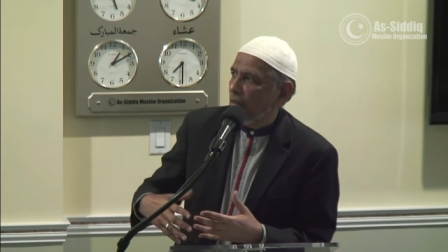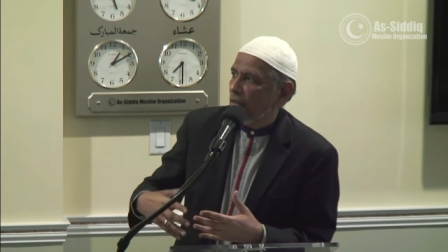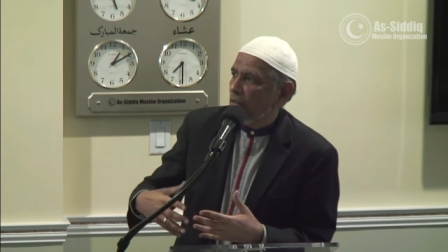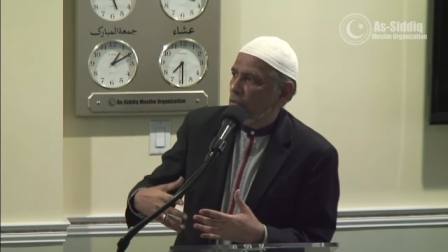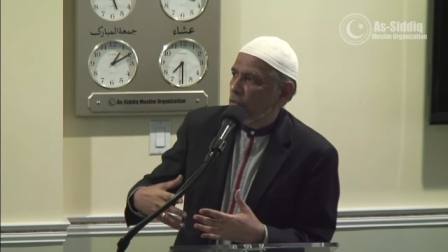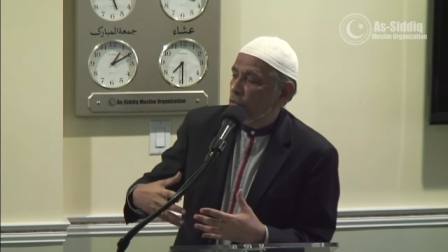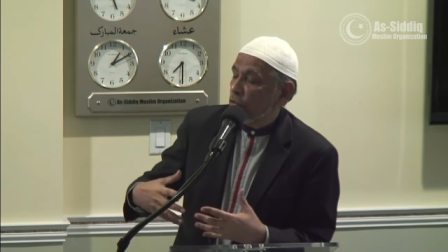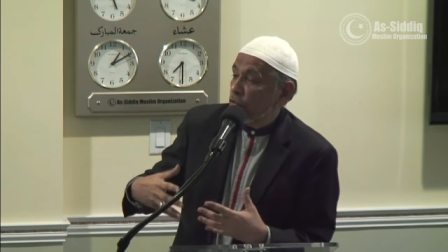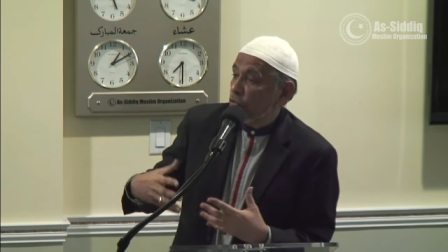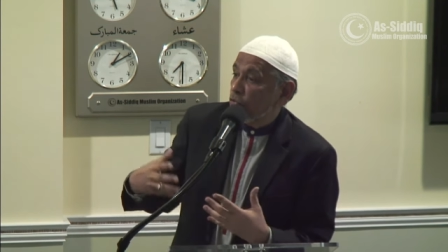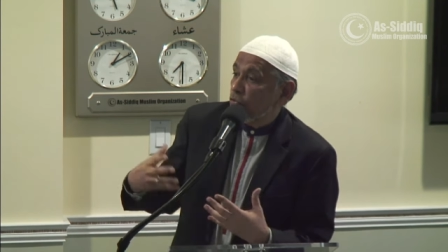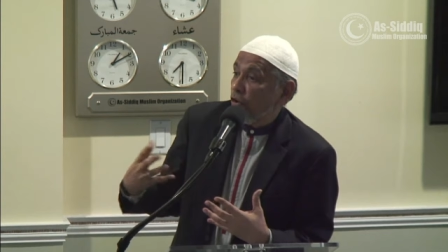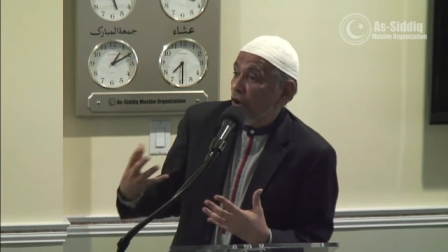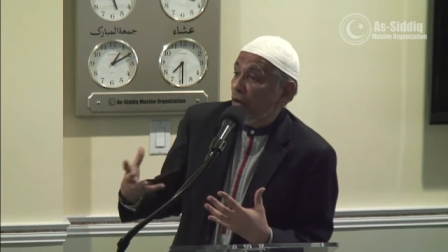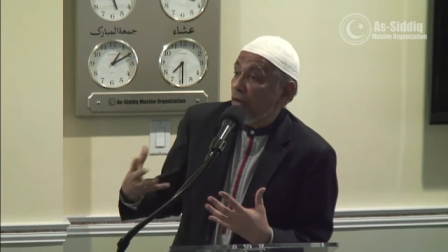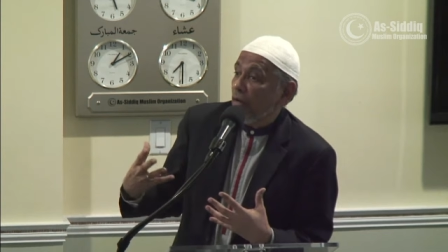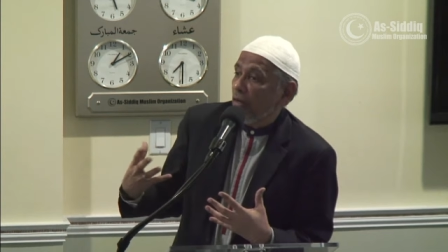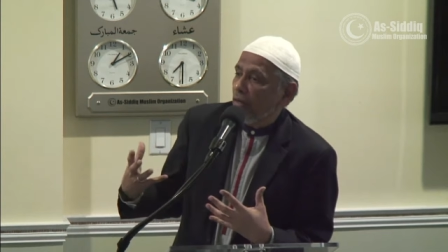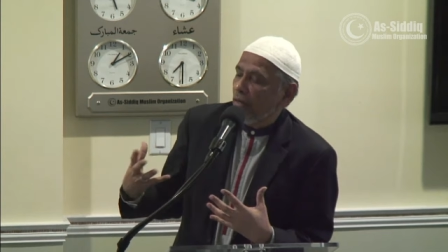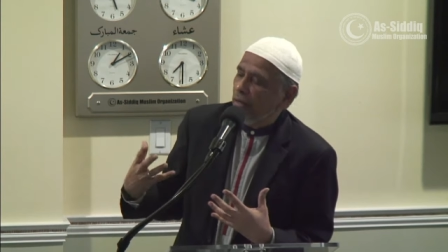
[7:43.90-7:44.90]
to
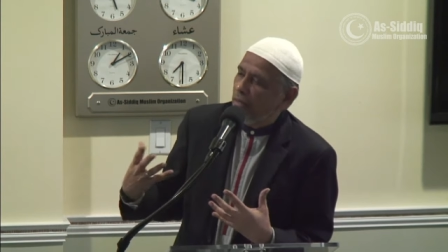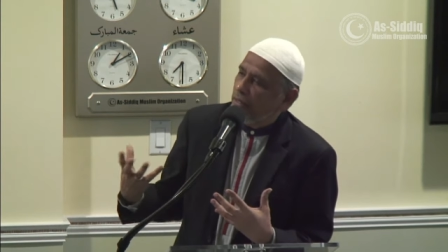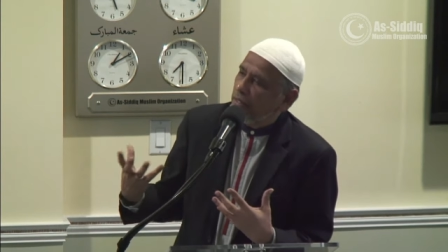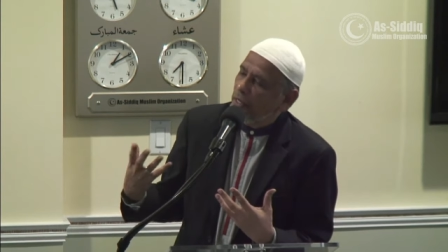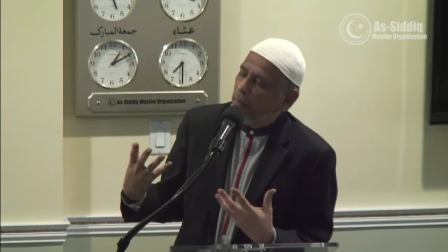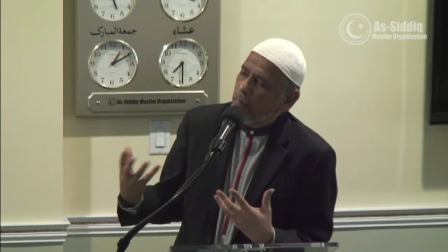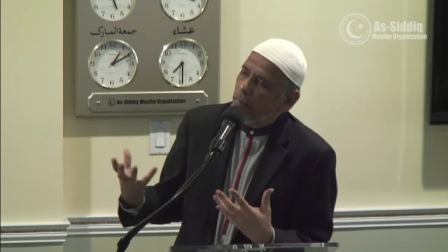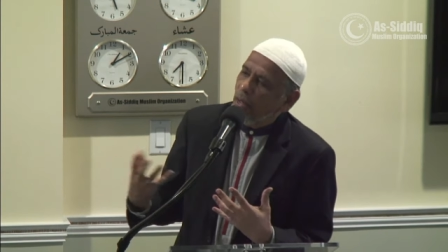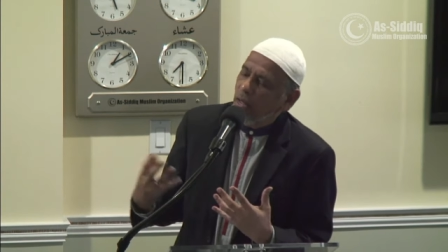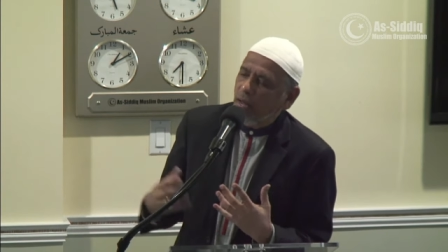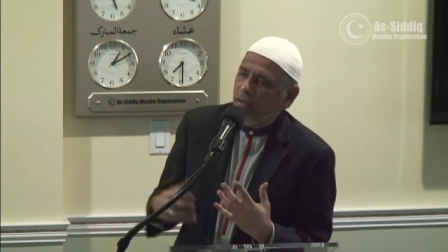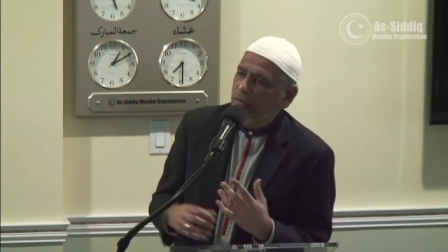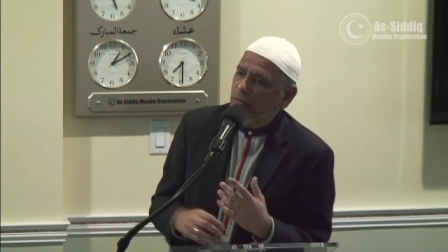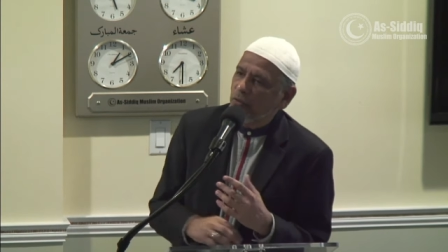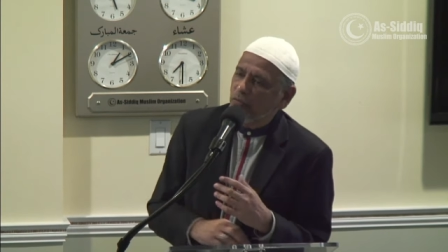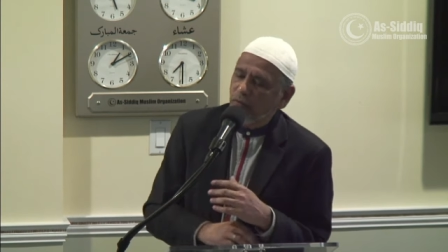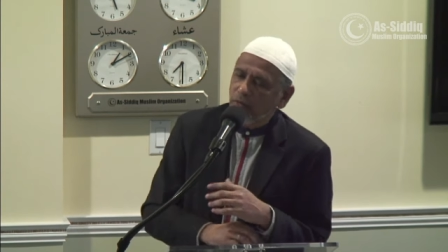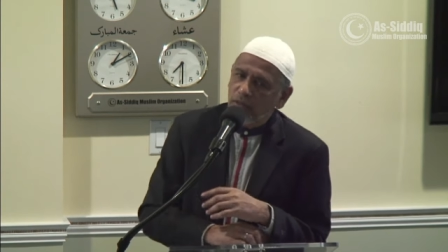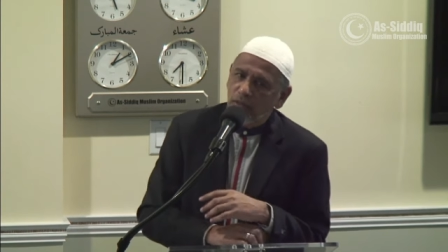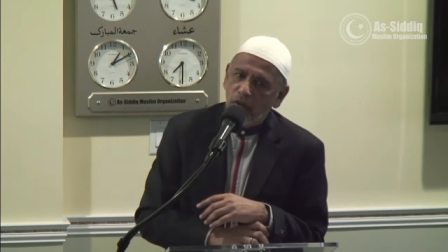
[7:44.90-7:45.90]
struggle in the path
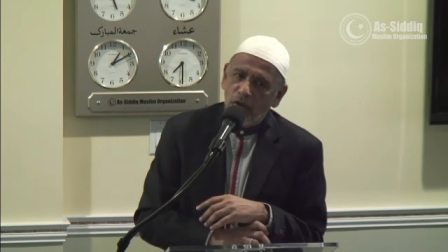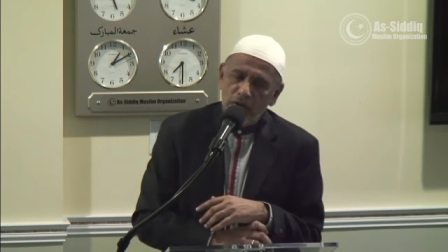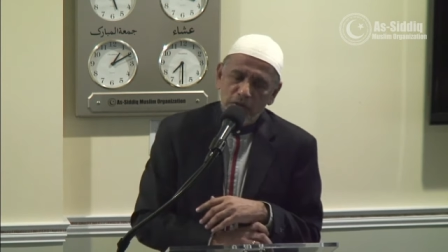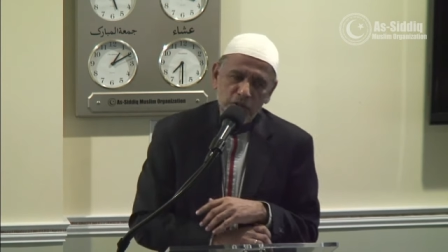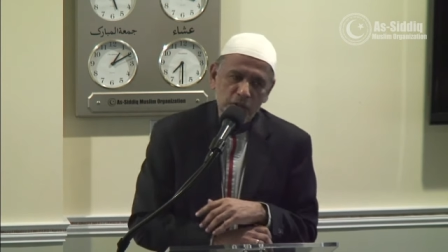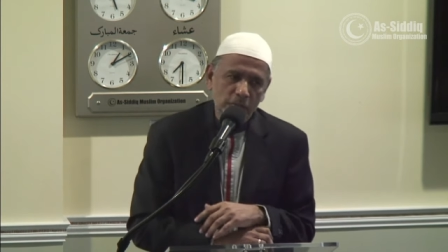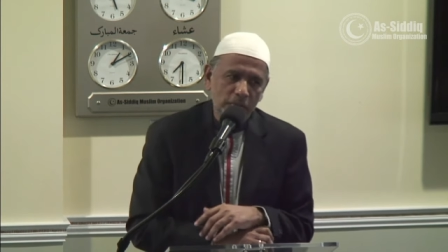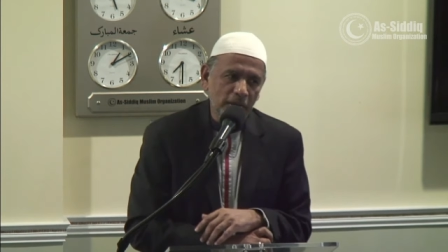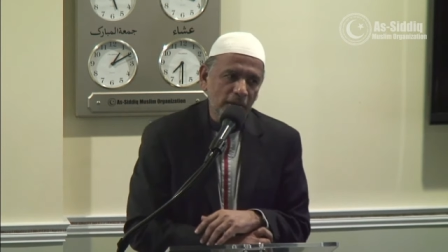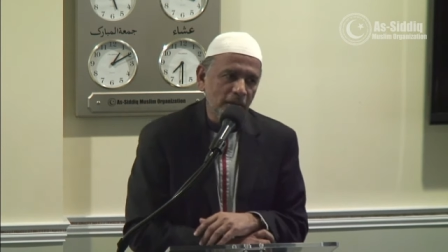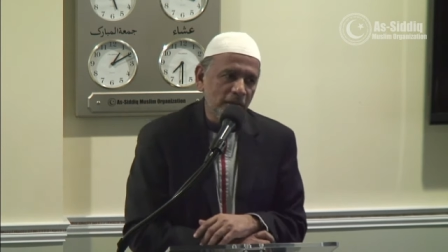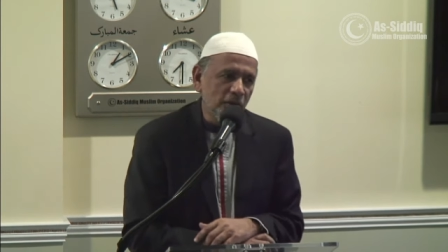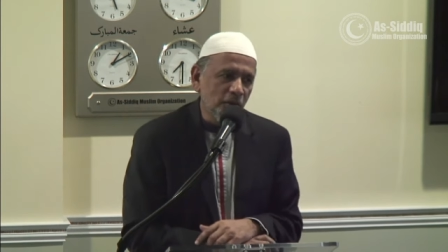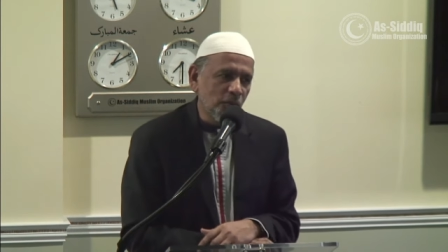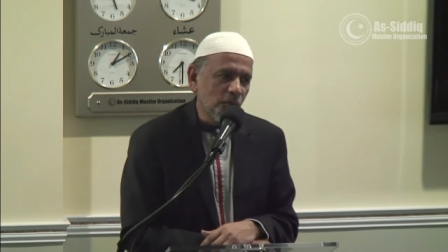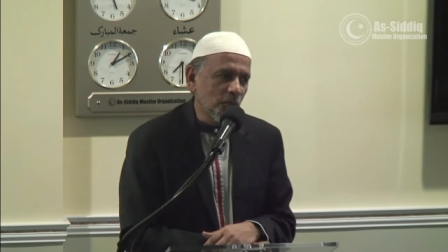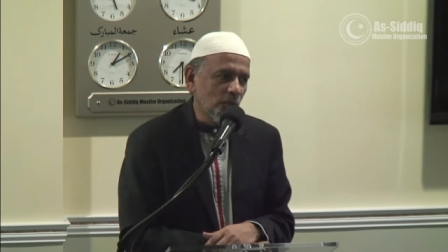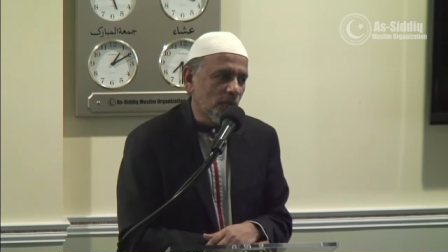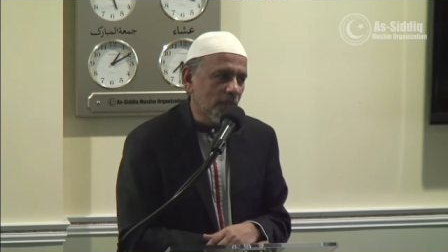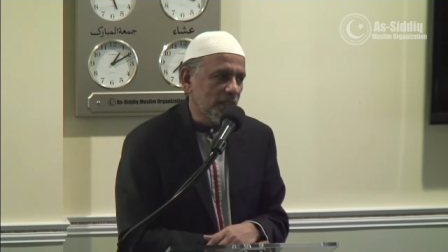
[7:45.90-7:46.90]
of Allah
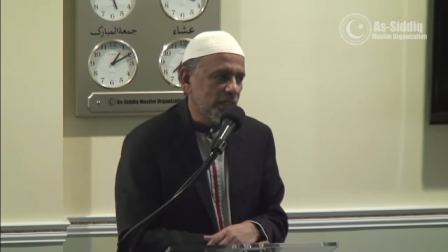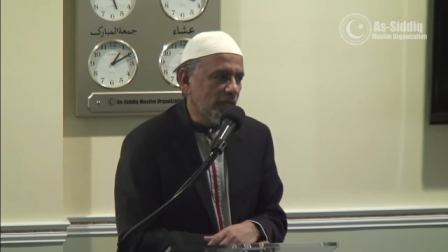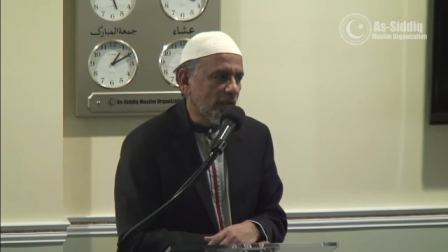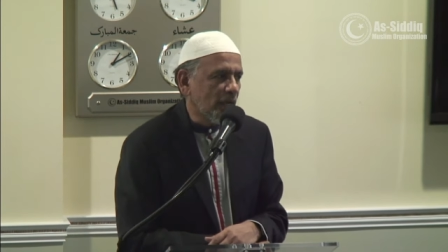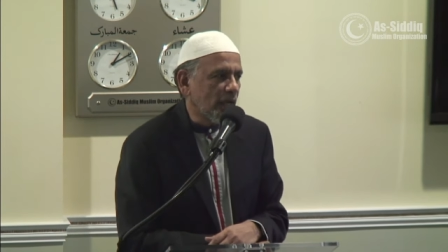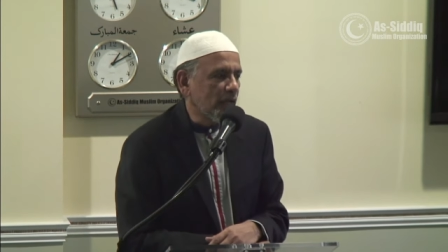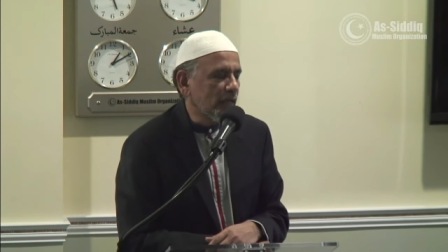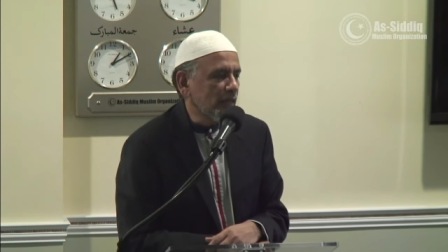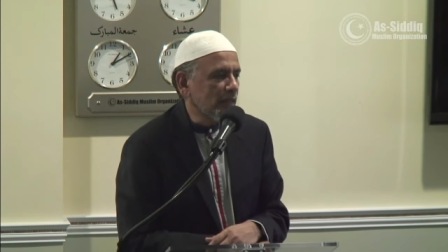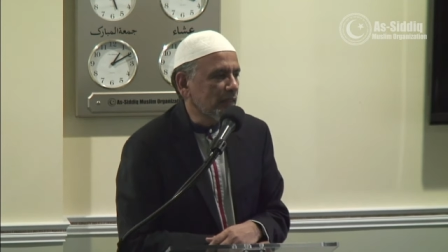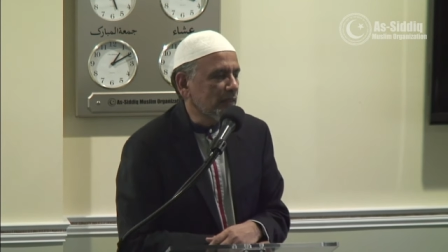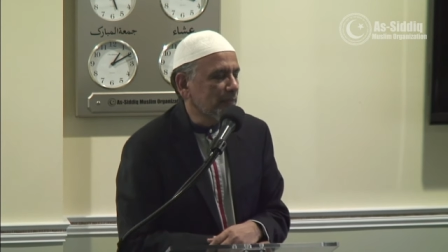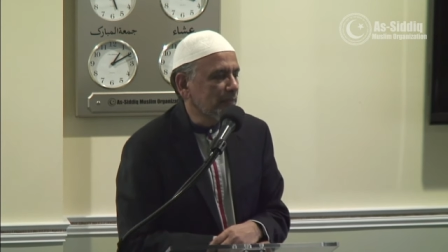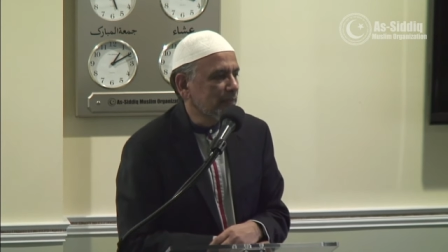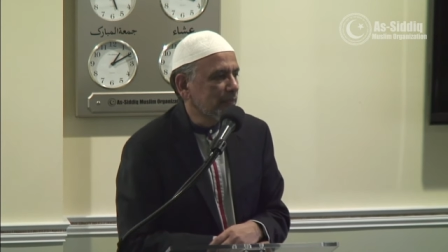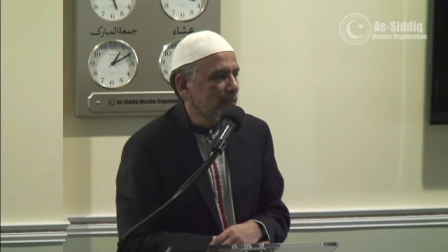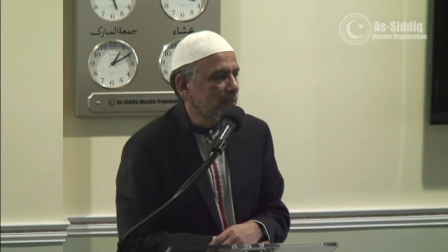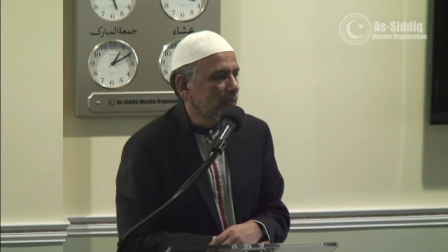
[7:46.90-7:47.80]
subhanahu wa ta'ala.